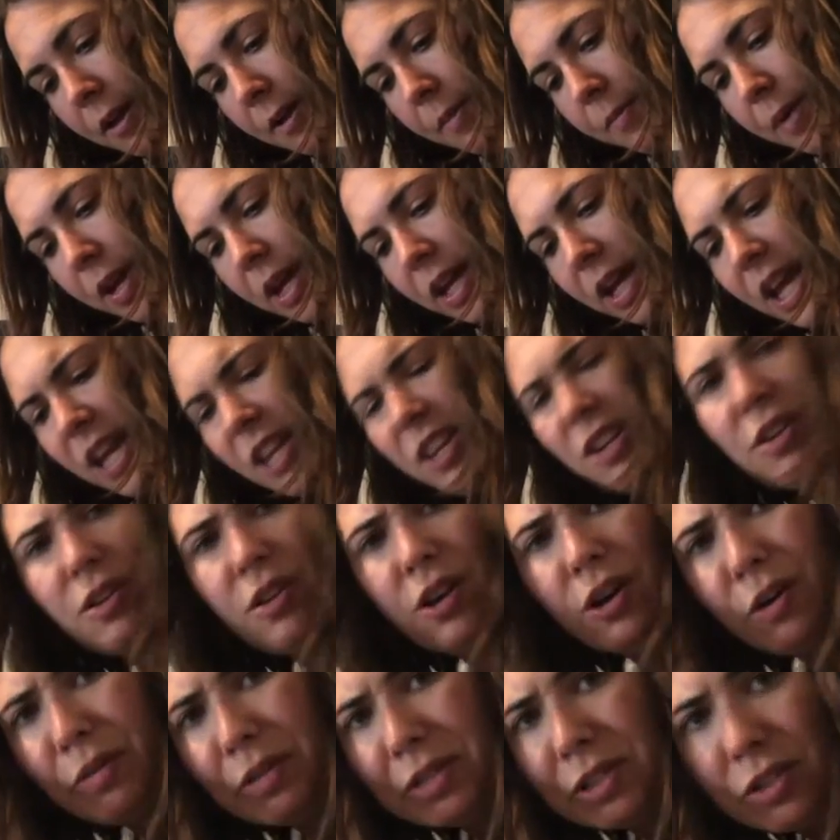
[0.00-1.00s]
But again, you
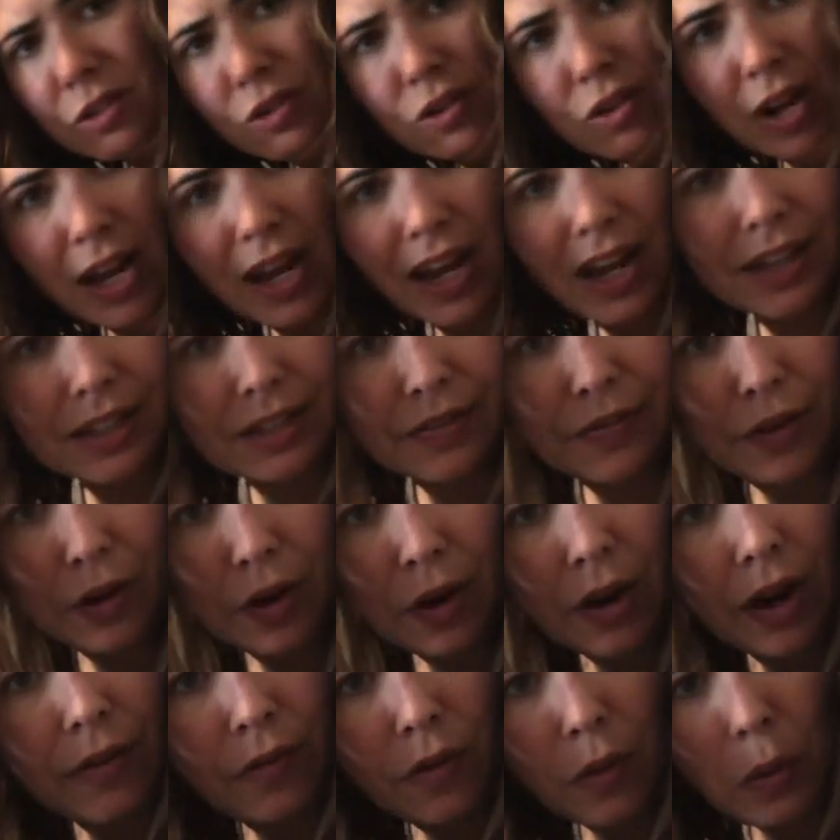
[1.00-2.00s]
can always use your hands. If you
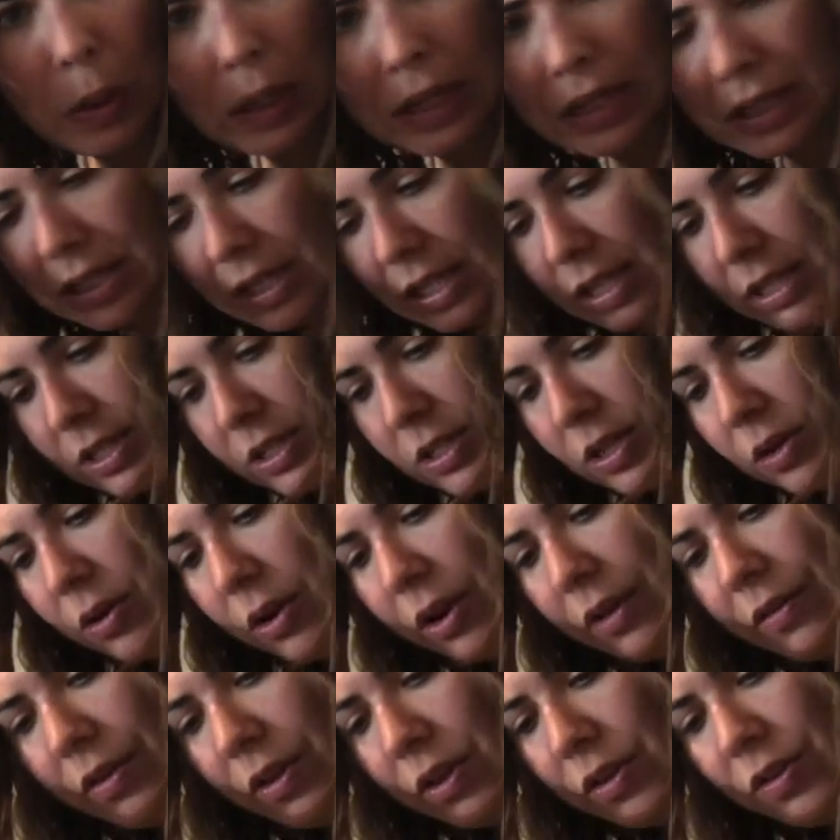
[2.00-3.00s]
don't have a whisk, or
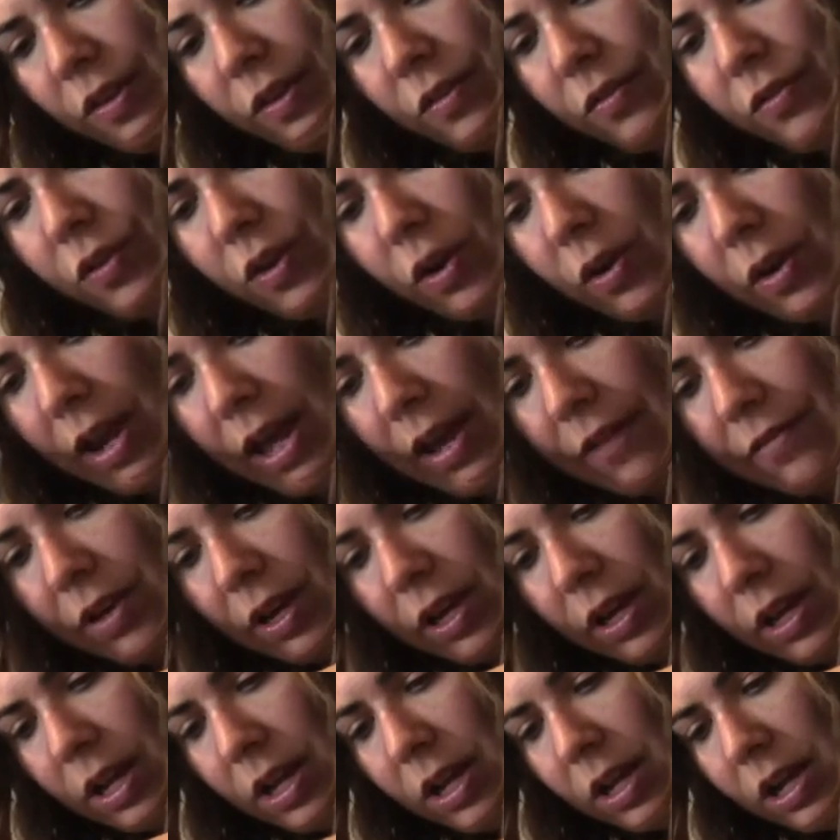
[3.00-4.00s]
if you don't have
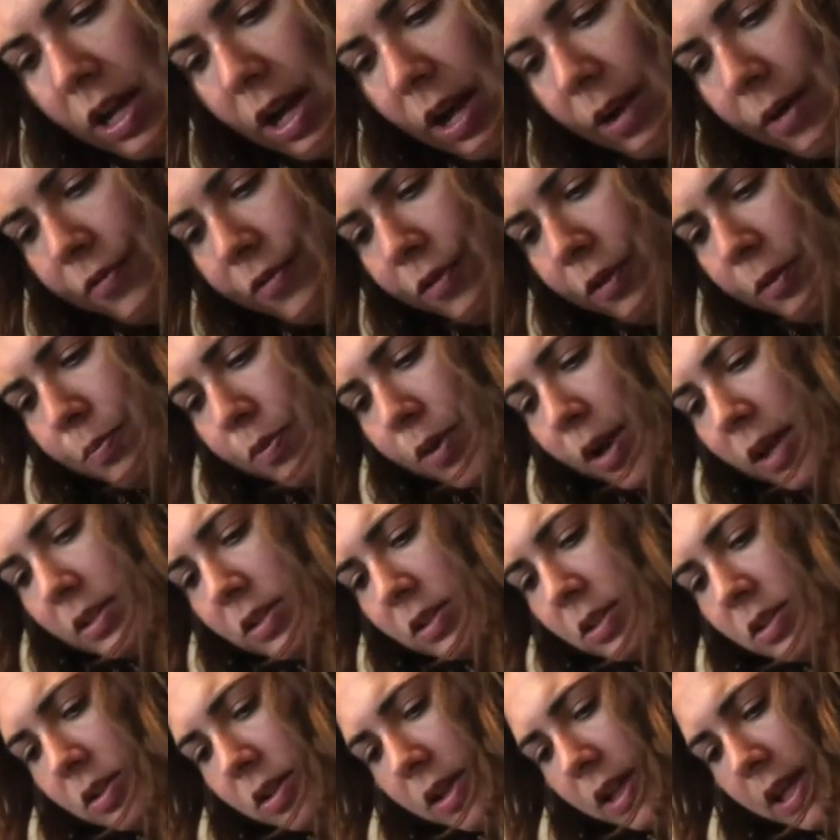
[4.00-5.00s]
a food
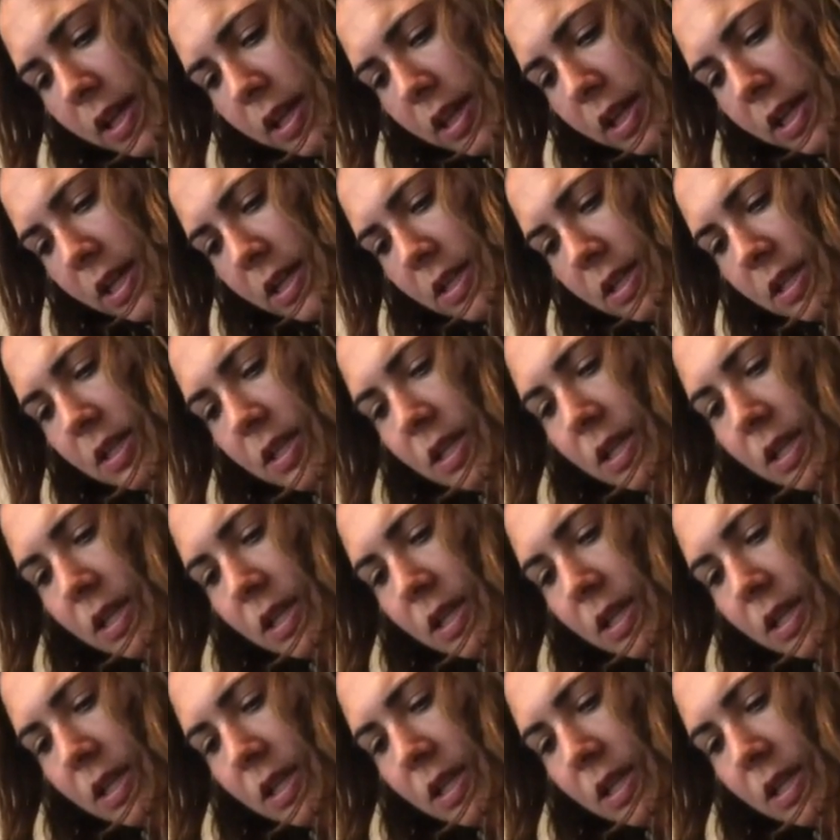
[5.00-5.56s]
processor like this,